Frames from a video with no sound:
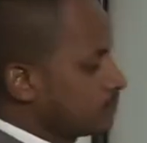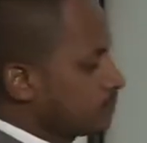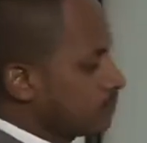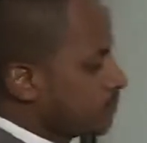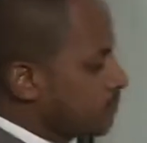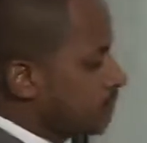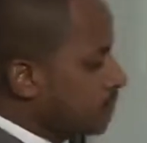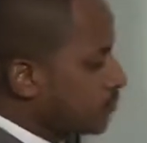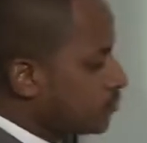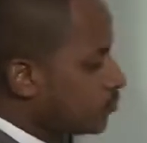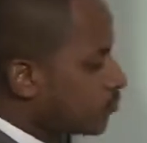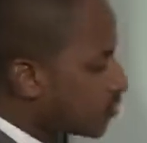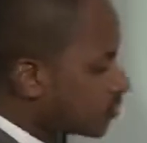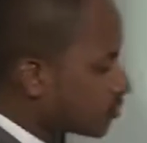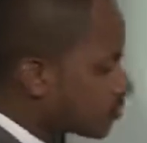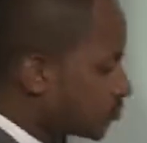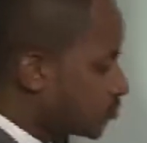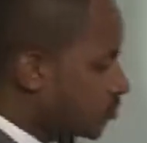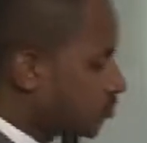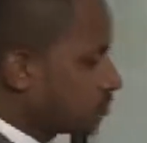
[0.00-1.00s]
equals
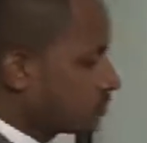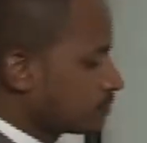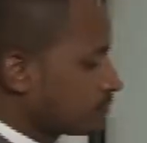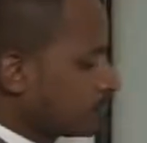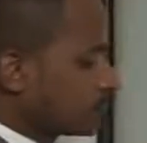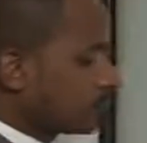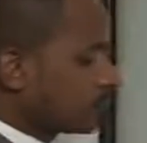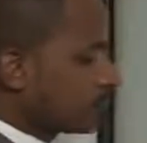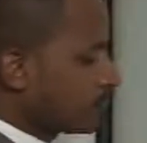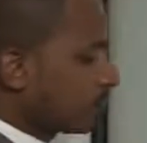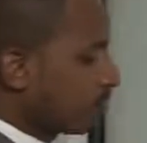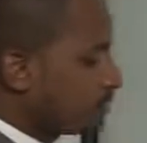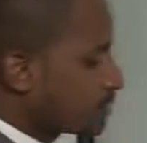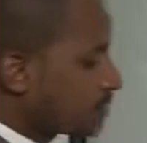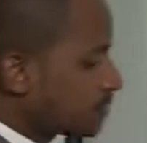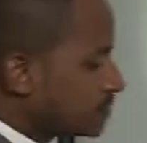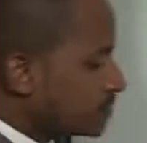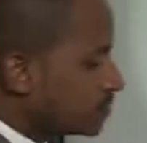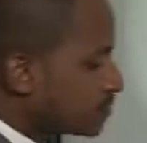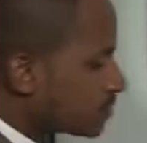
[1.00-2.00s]
to, this
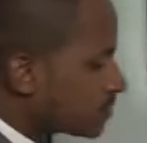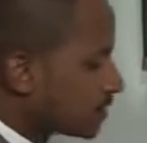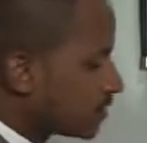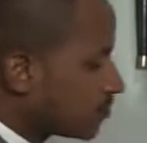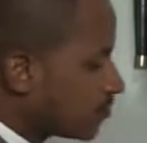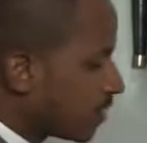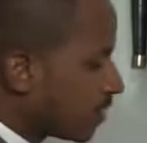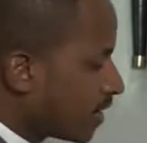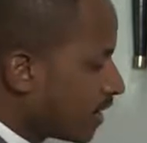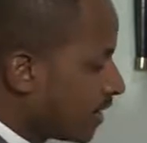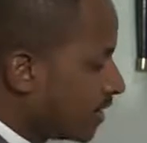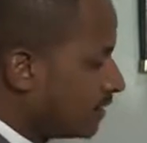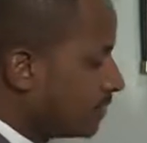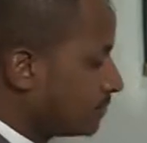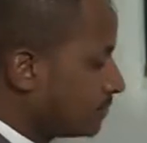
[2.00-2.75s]
is C1.